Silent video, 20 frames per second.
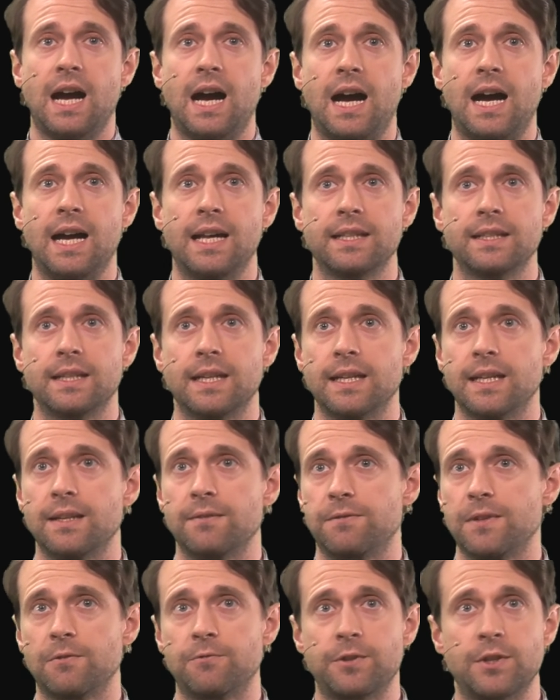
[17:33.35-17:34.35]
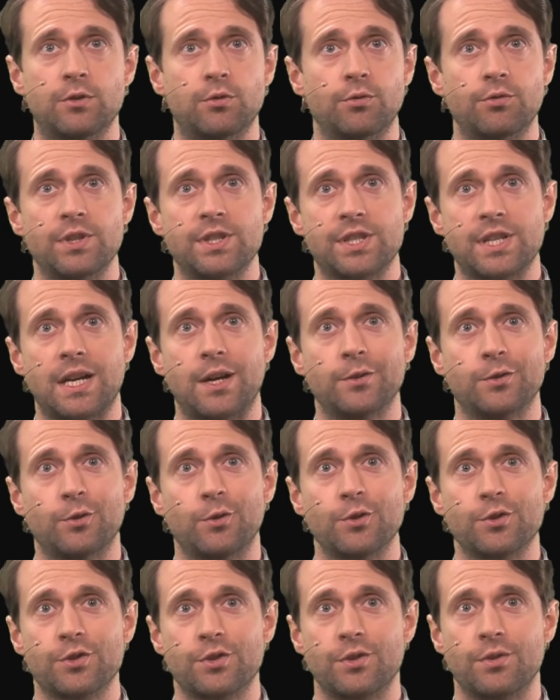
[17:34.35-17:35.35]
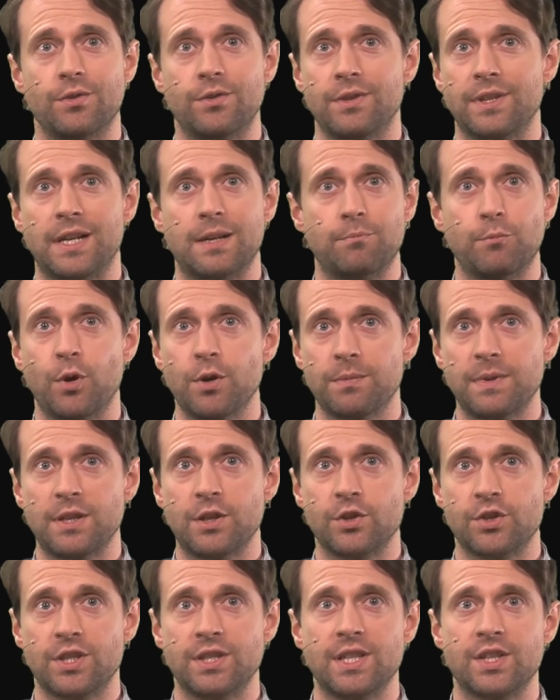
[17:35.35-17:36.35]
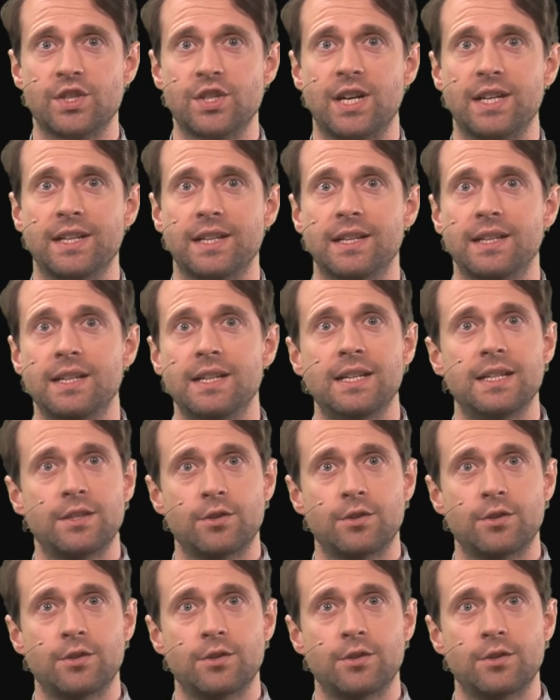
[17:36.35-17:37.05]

and feel free to reach out also. There are more videos in the channel.